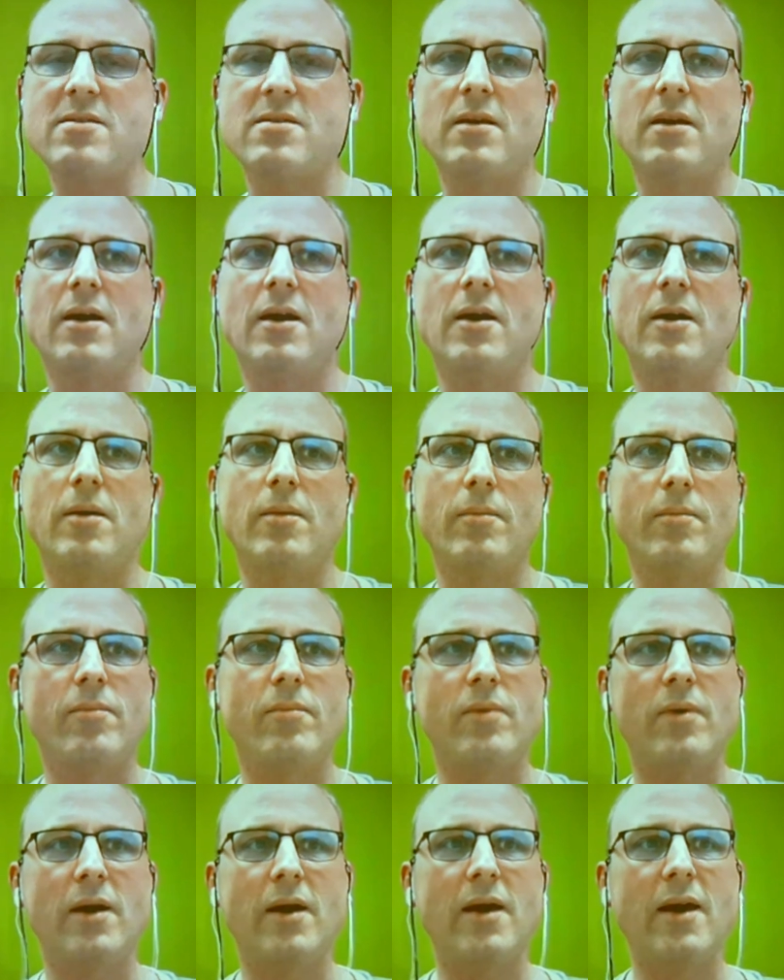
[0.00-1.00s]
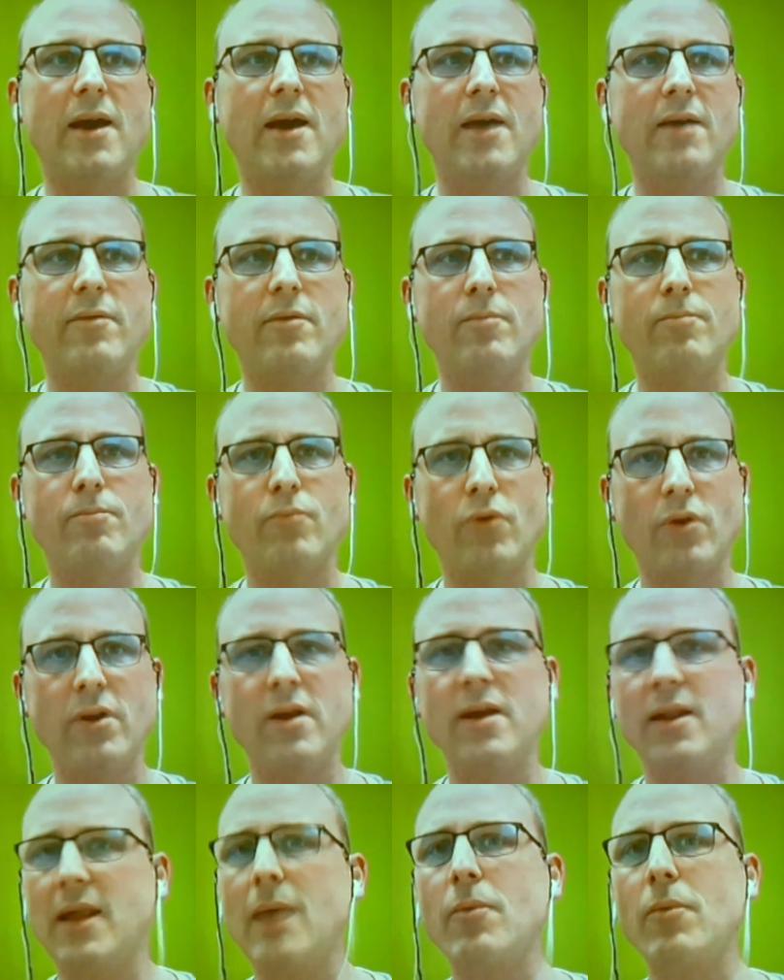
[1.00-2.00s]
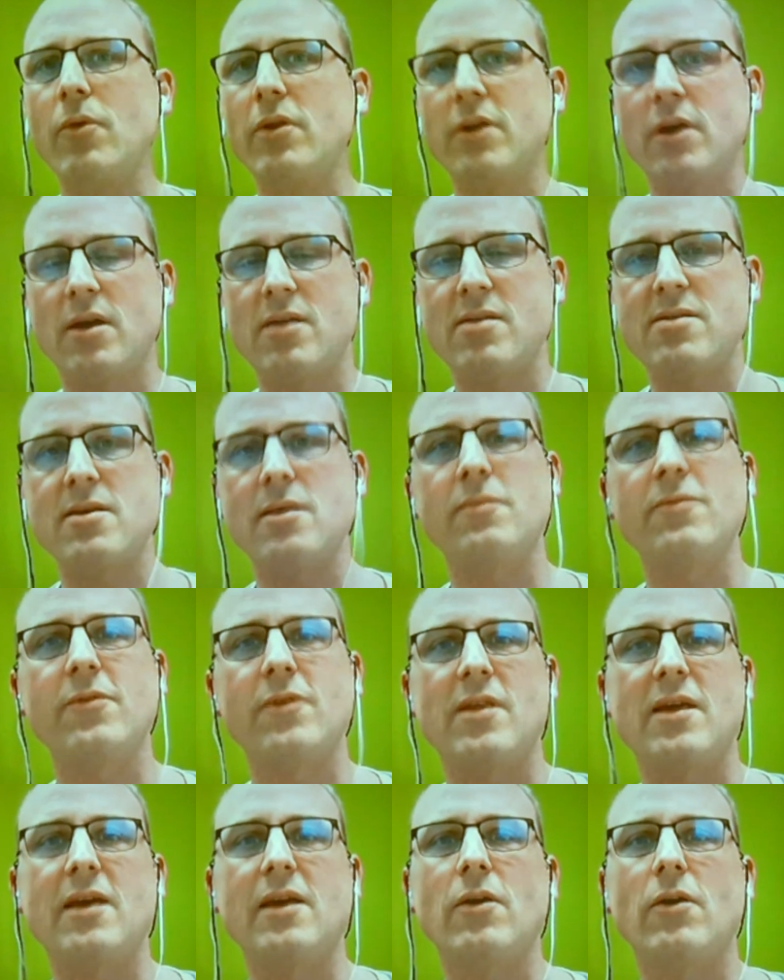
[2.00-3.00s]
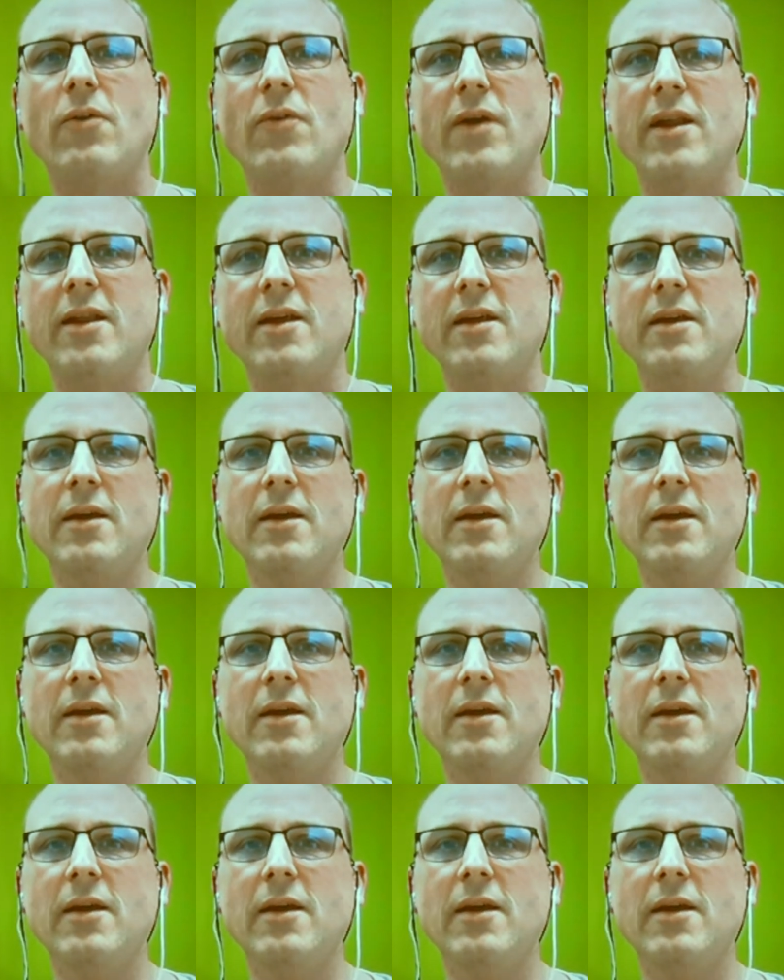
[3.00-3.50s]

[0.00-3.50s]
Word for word: Um, I have a pretty elaborate concept for that already,